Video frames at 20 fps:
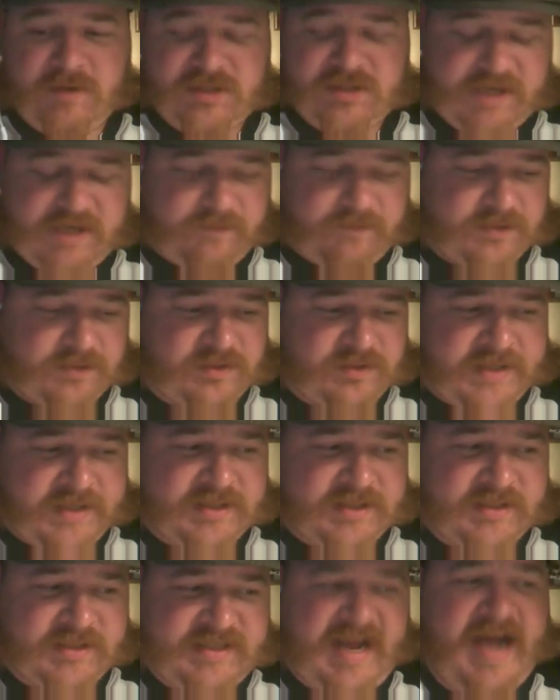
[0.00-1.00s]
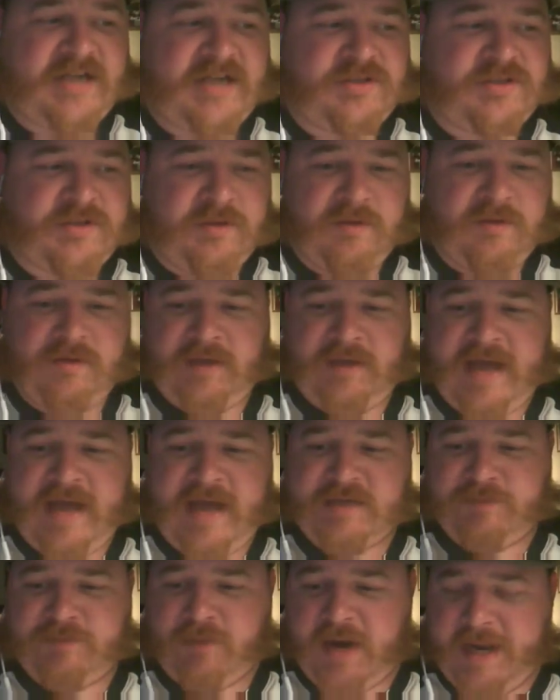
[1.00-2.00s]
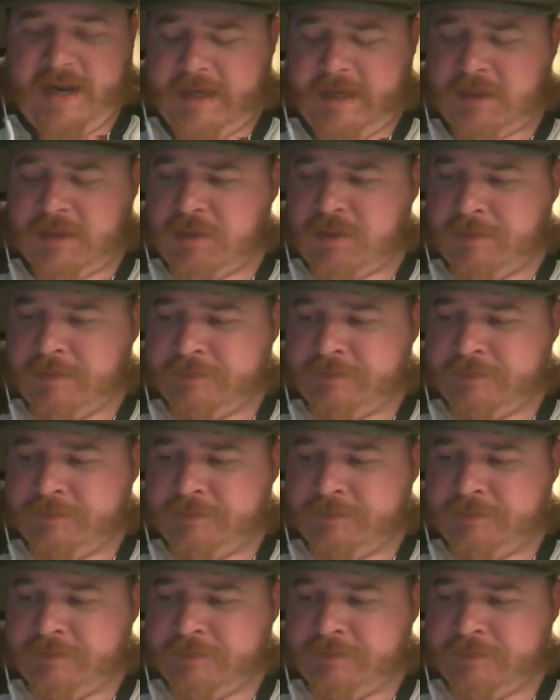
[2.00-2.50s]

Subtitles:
were several strings attached due to the last breakage.